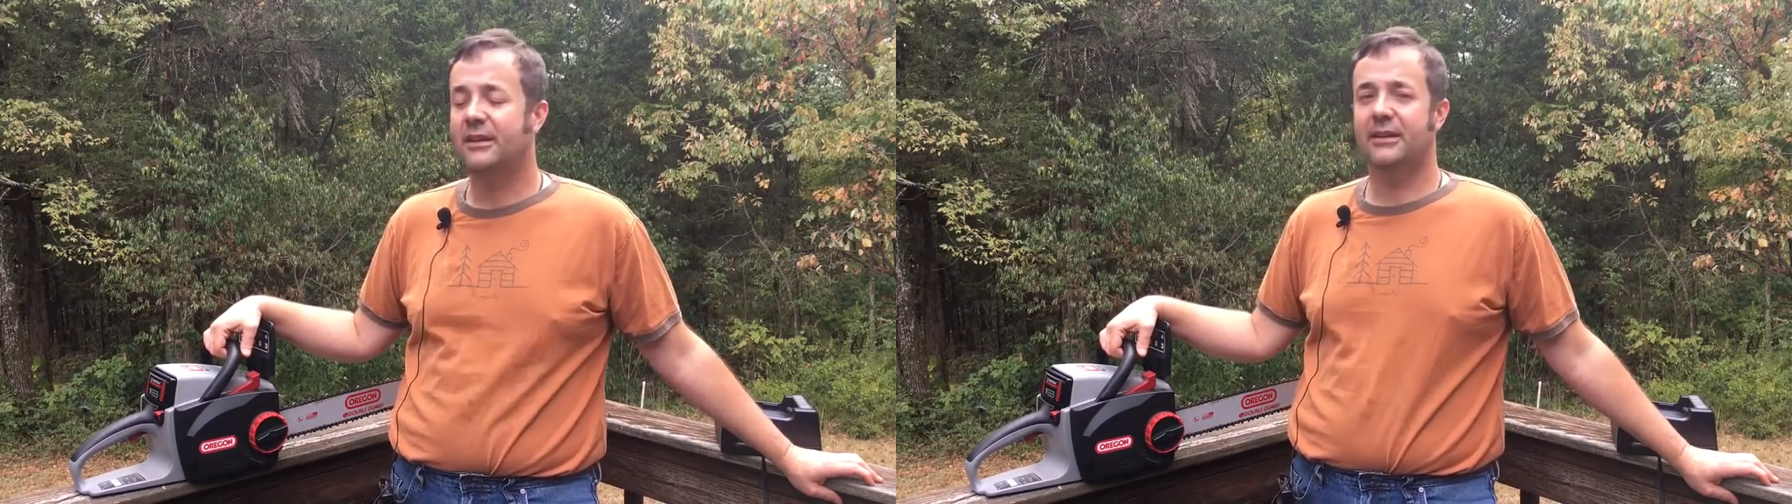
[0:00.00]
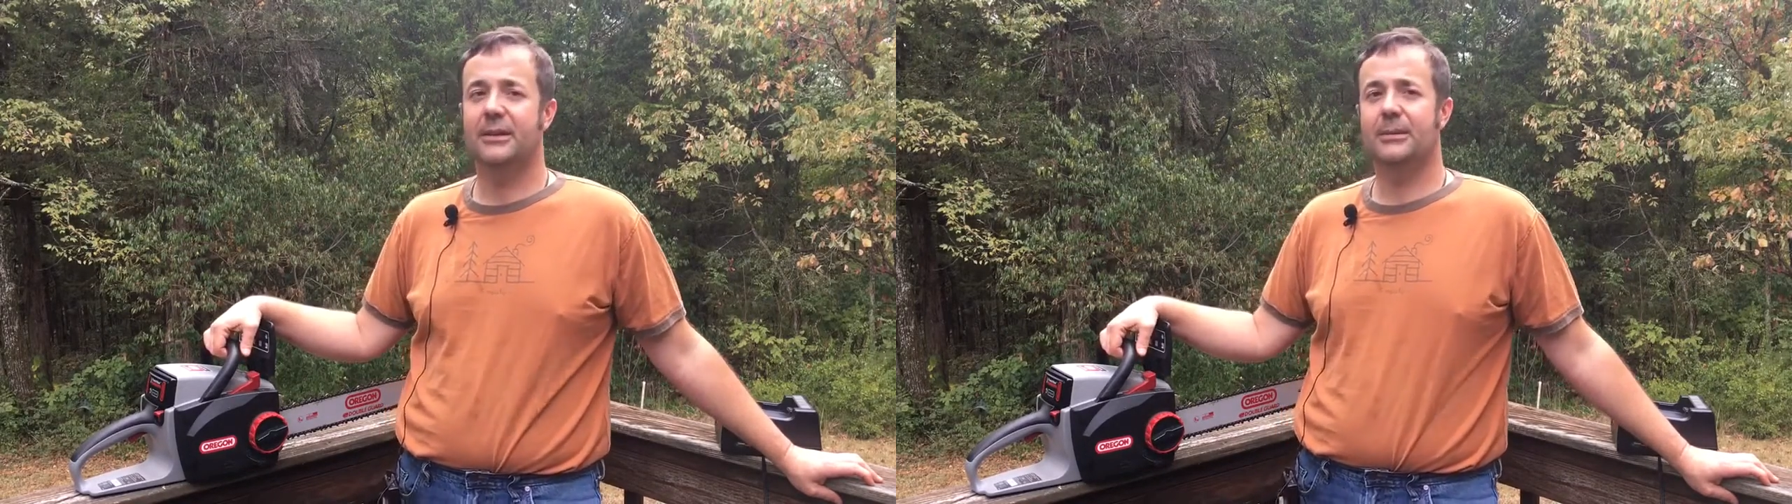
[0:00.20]

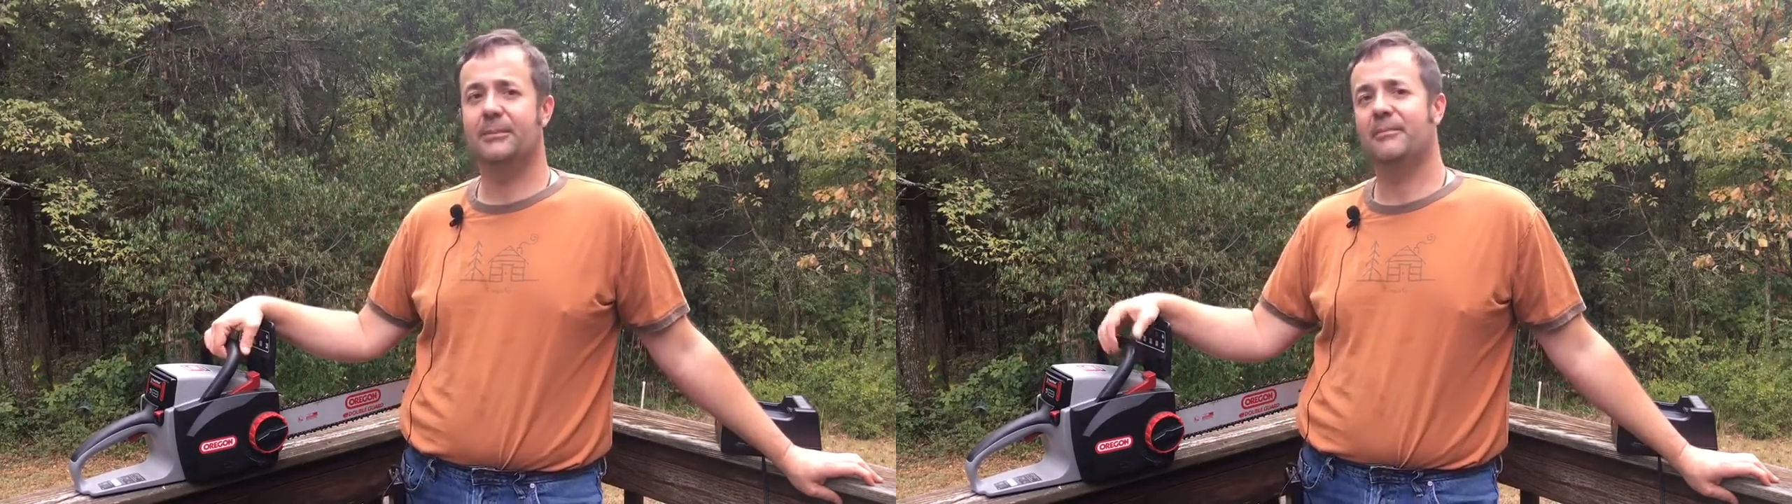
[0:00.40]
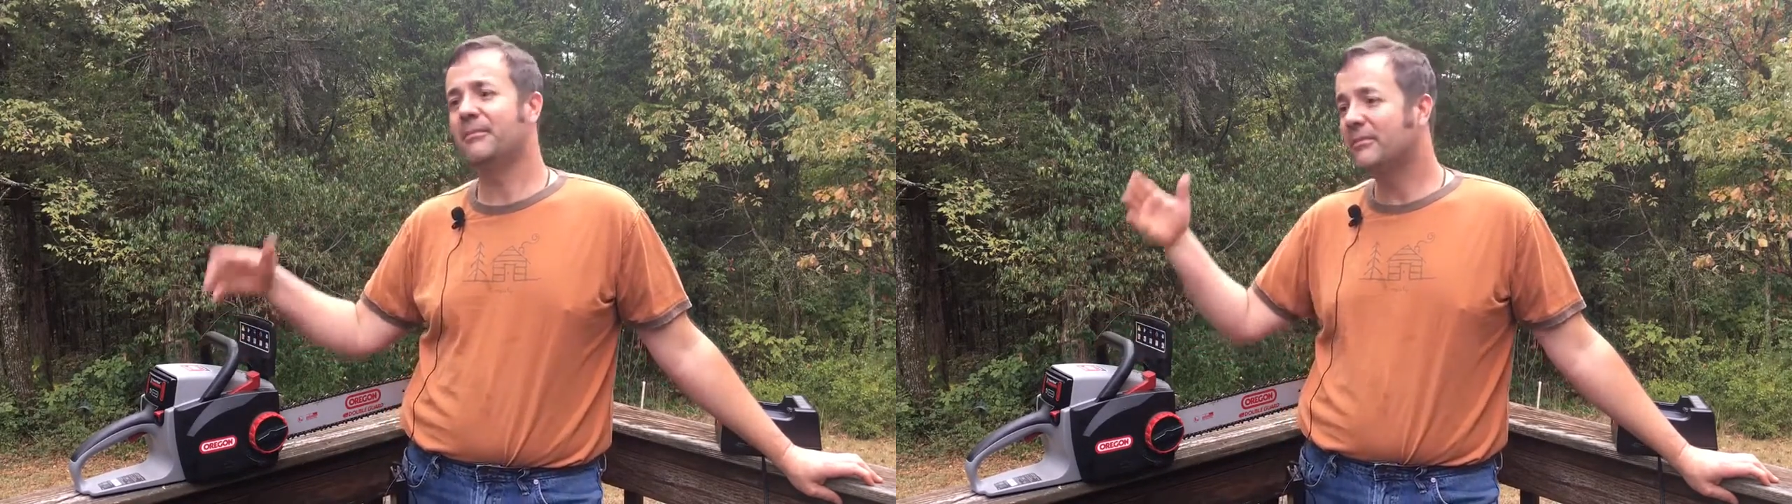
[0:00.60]

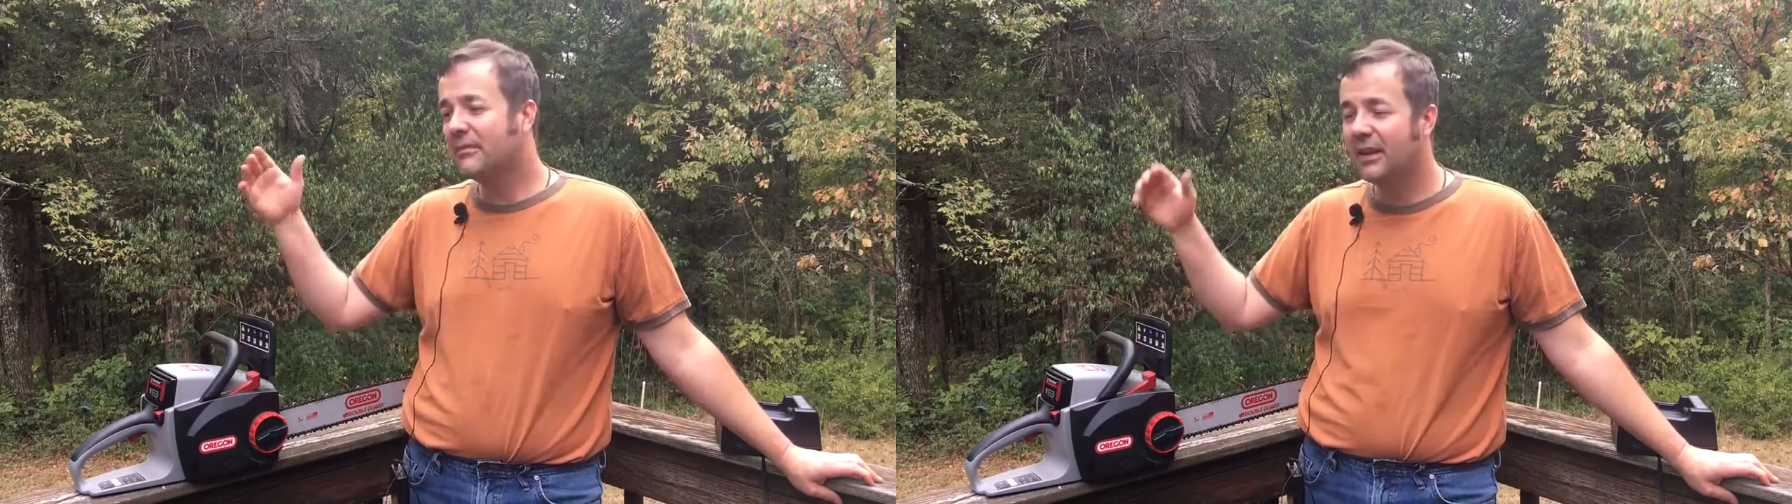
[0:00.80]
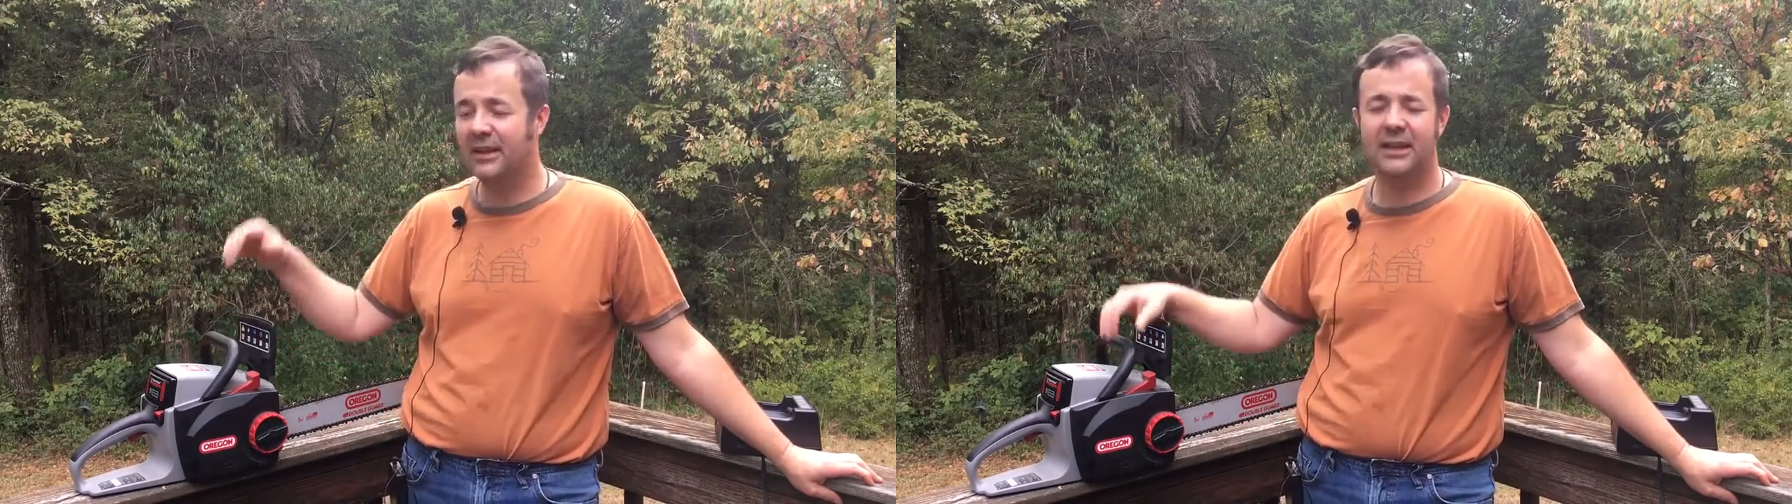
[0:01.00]
And
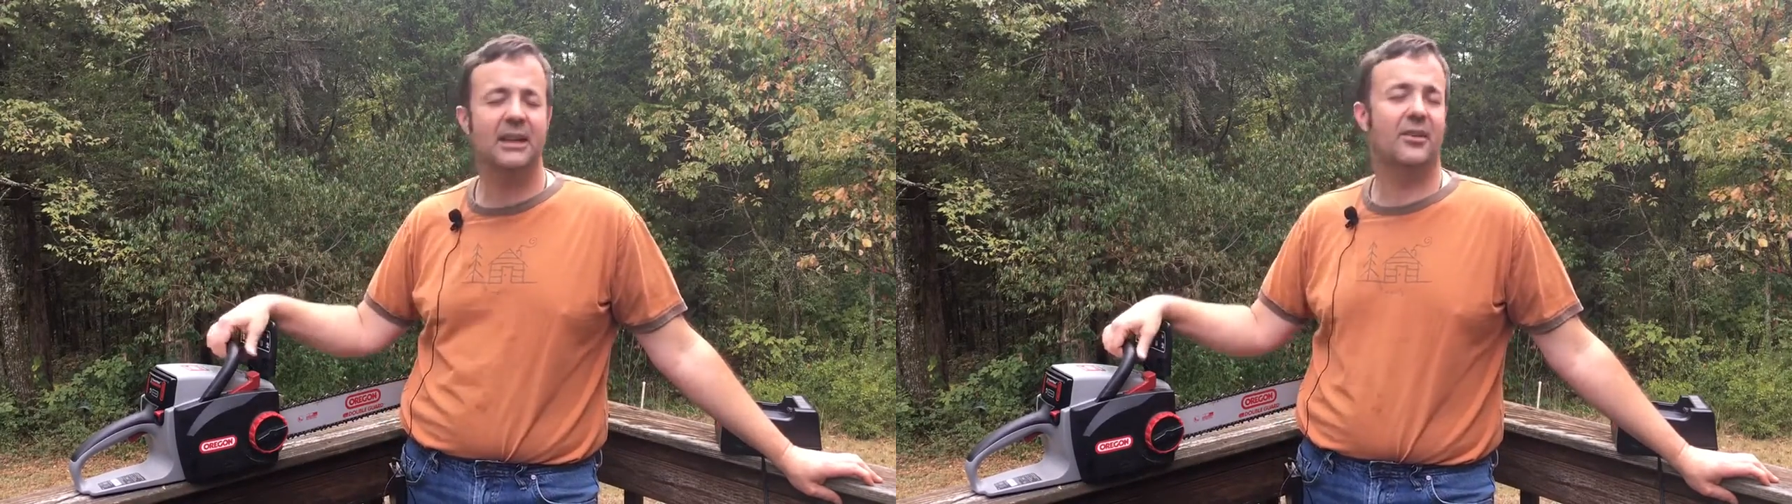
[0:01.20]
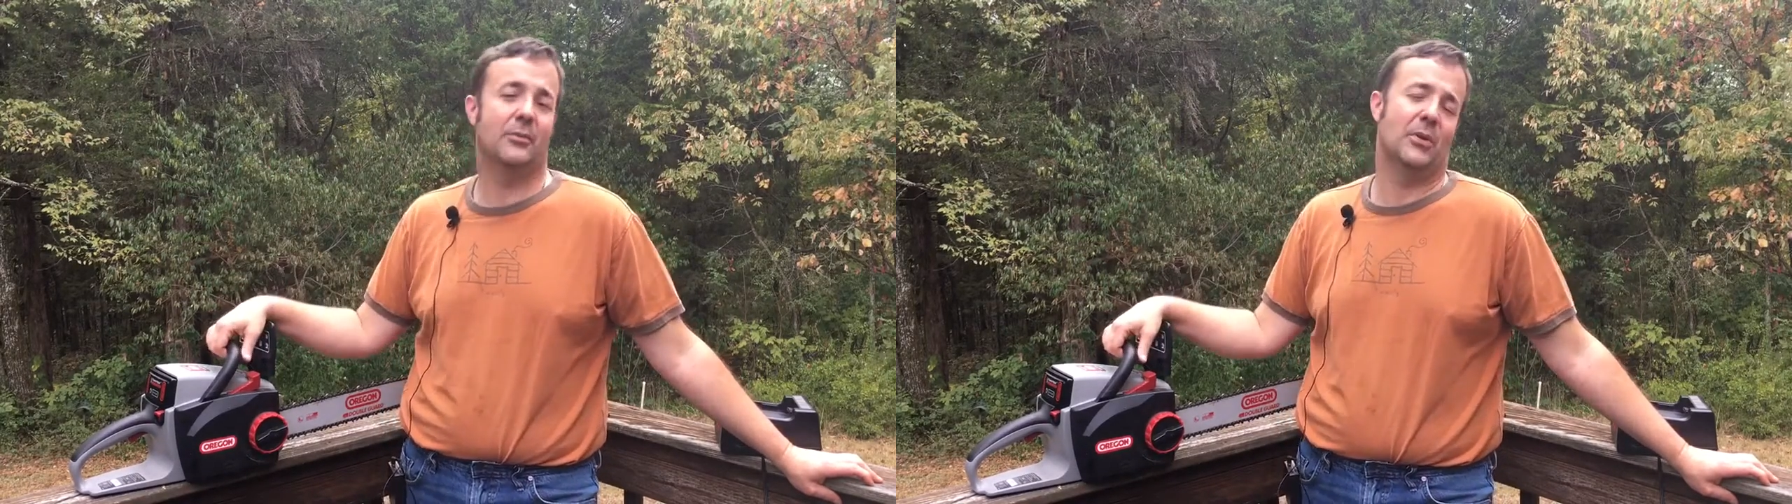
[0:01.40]

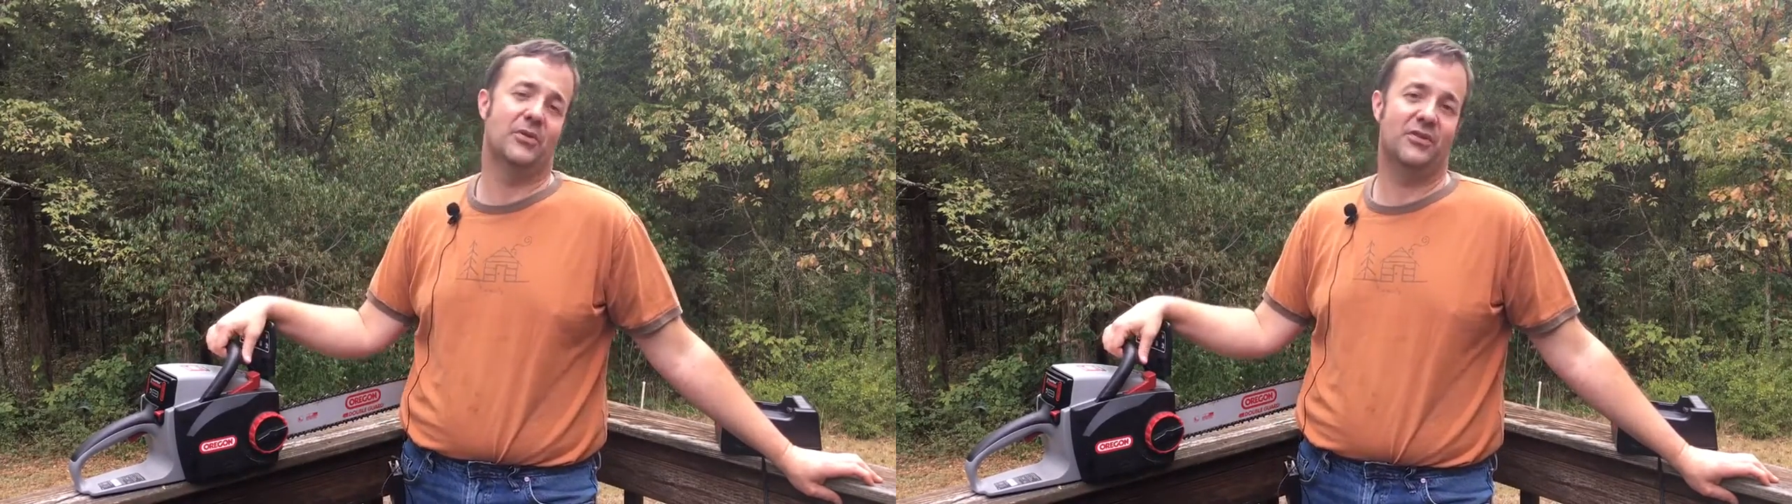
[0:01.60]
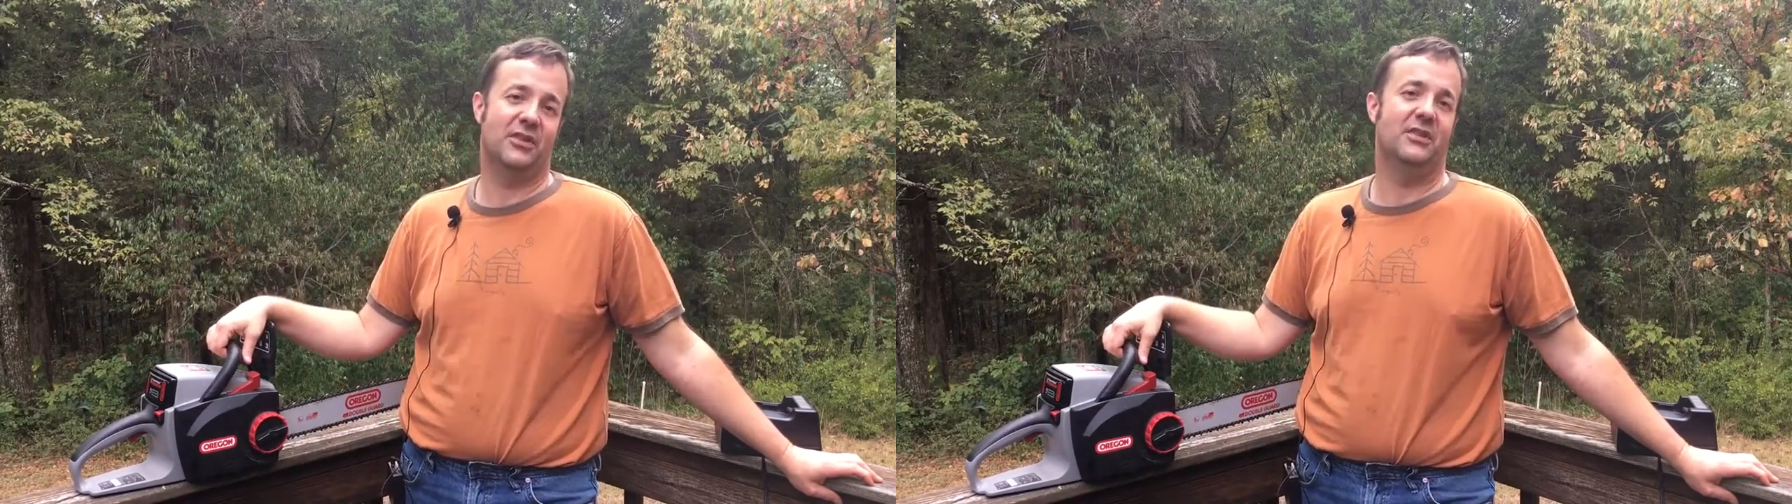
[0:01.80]
any other
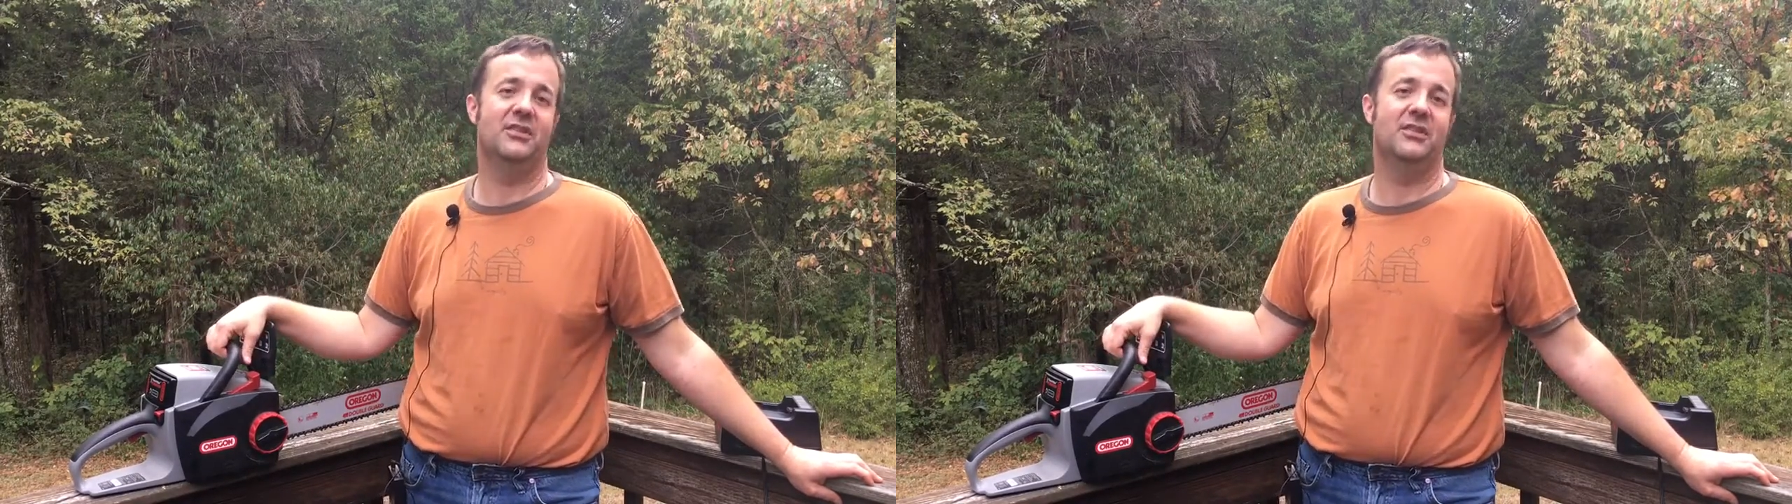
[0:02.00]
purchases